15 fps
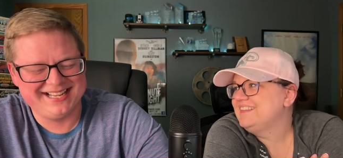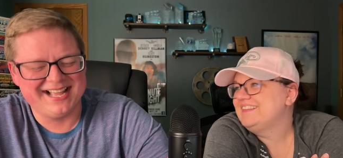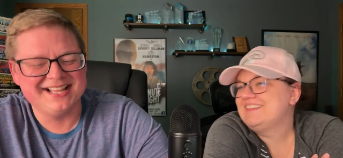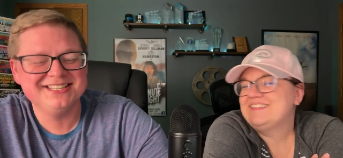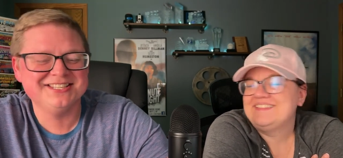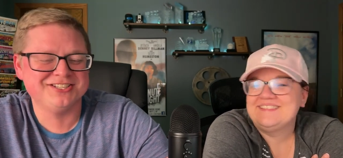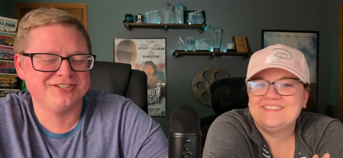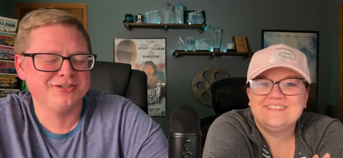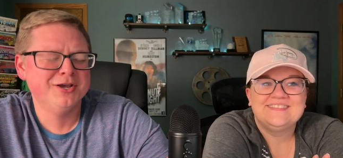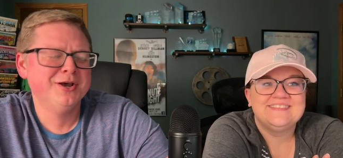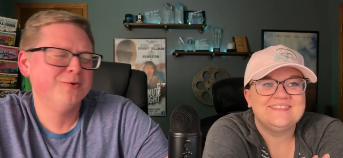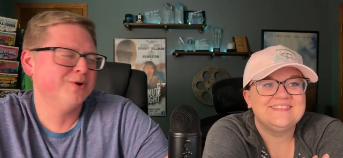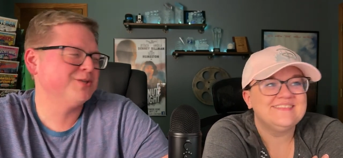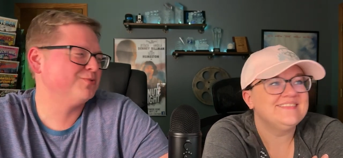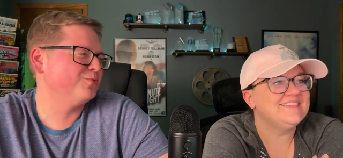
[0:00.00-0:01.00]
Speaker 1: yeah, this is
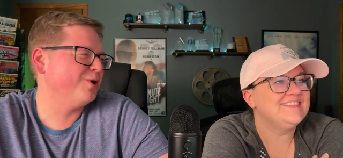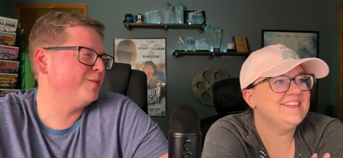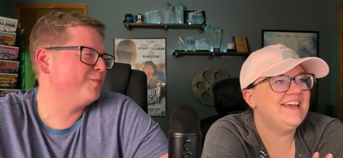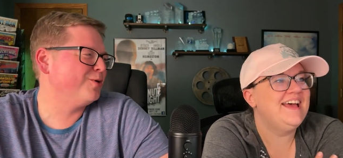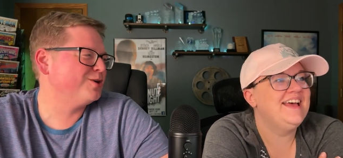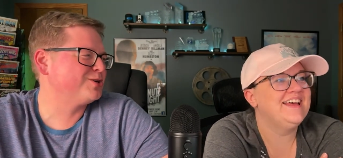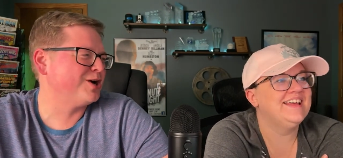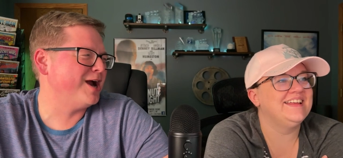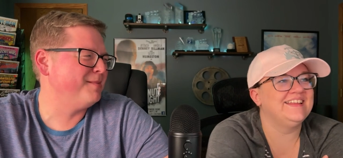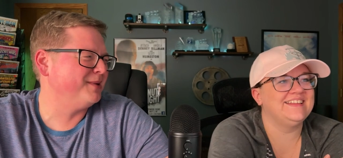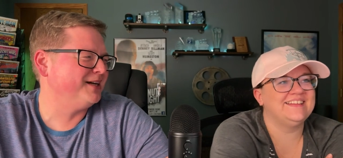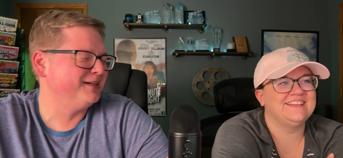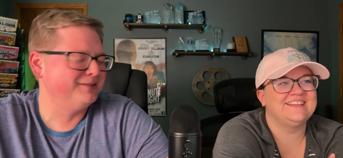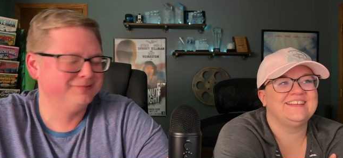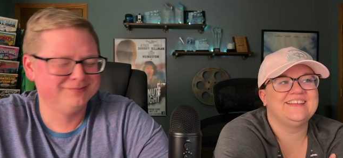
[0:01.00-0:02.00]
what's one more
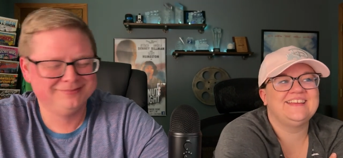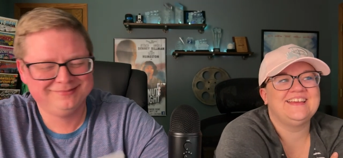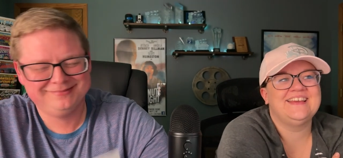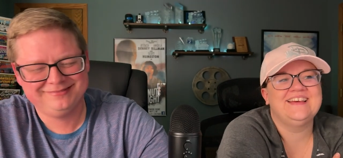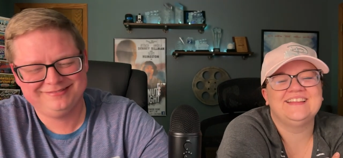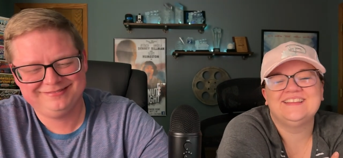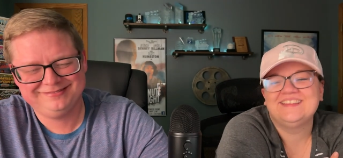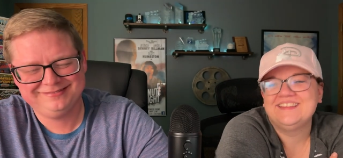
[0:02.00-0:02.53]
trauma? yeah.